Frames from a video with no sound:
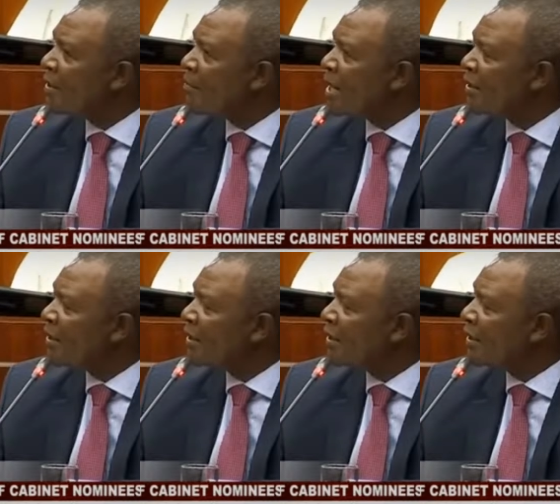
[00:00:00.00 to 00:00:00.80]
once the
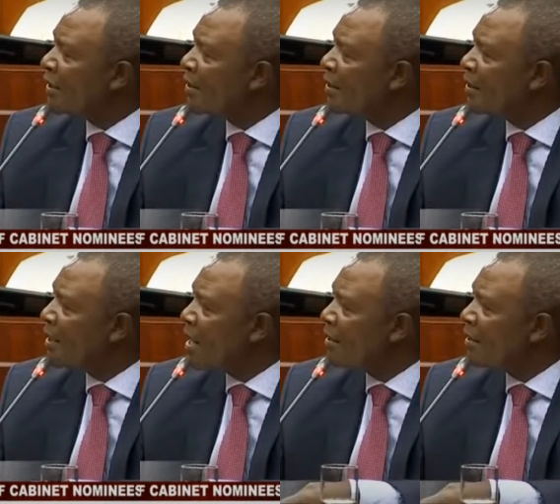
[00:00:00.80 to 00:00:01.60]
budget is
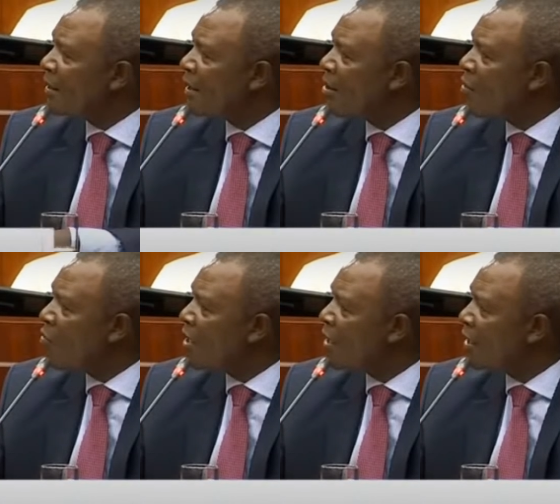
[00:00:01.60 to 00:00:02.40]
done in the
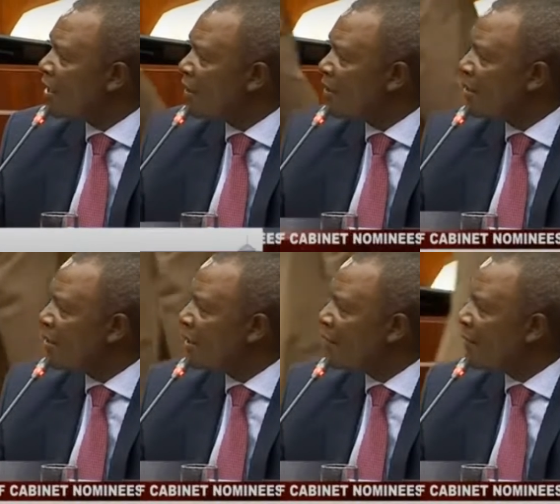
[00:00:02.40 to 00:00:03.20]
wrong way, then
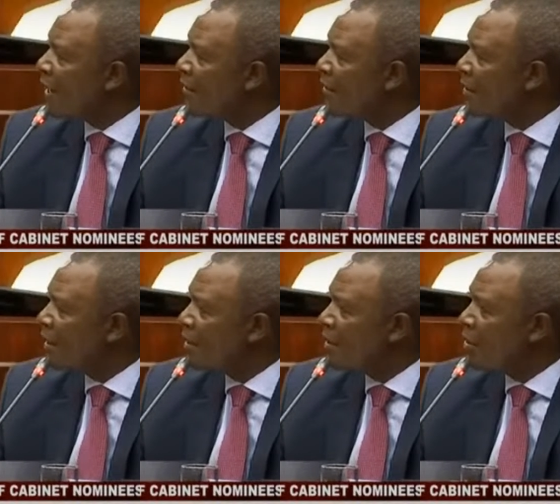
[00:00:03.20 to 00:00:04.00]
it affects
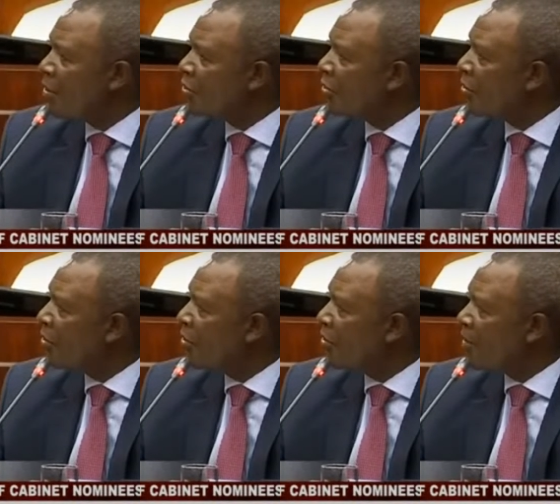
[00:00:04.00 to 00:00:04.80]

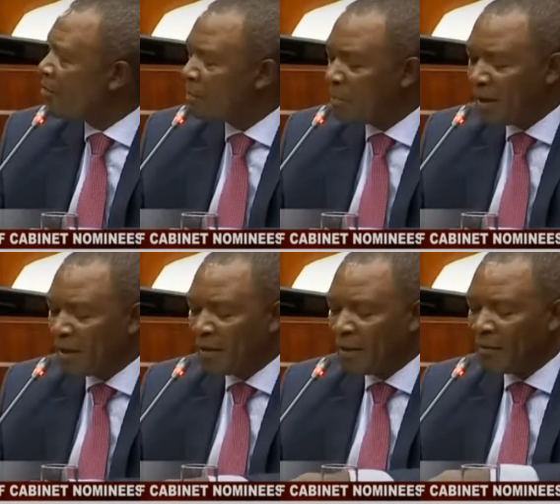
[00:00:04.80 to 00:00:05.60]
also the,
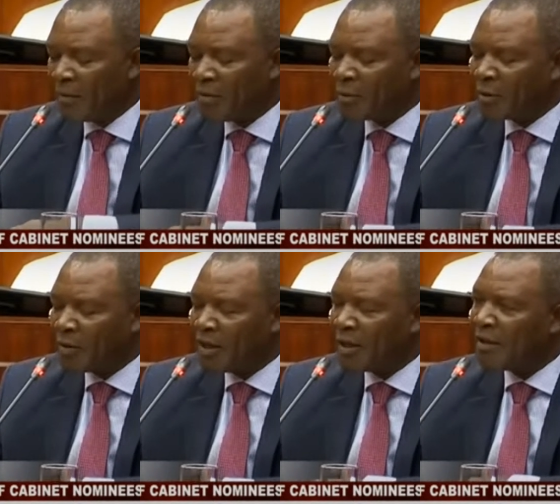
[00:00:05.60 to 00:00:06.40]
uh, the,
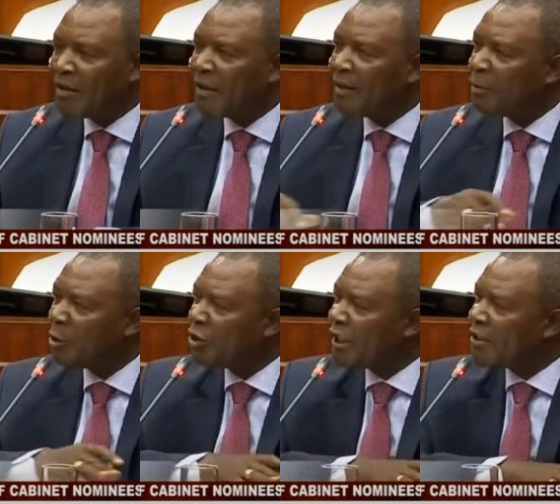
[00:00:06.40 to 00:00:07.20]
the, the, the,
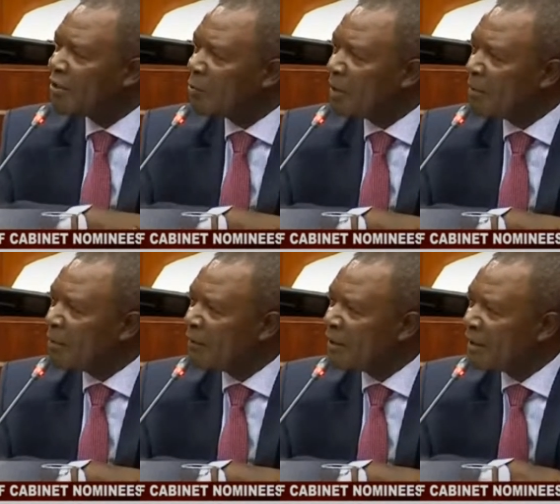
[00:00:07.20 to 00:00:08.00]
projections by the
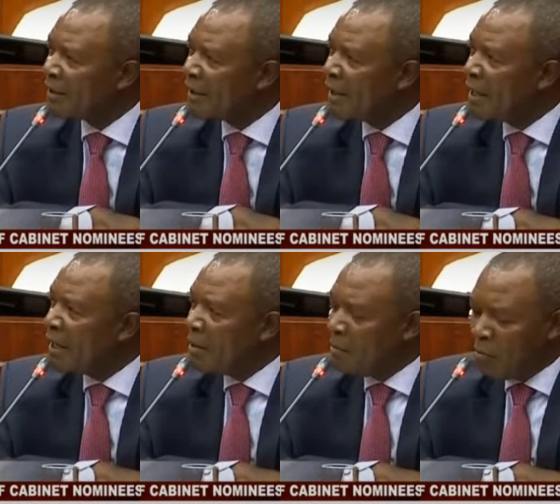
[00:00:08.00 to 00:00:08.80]
private sector.
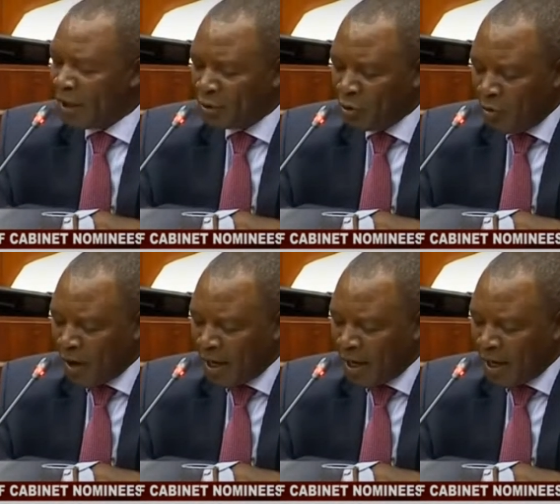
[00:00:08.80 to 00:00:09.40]
But I,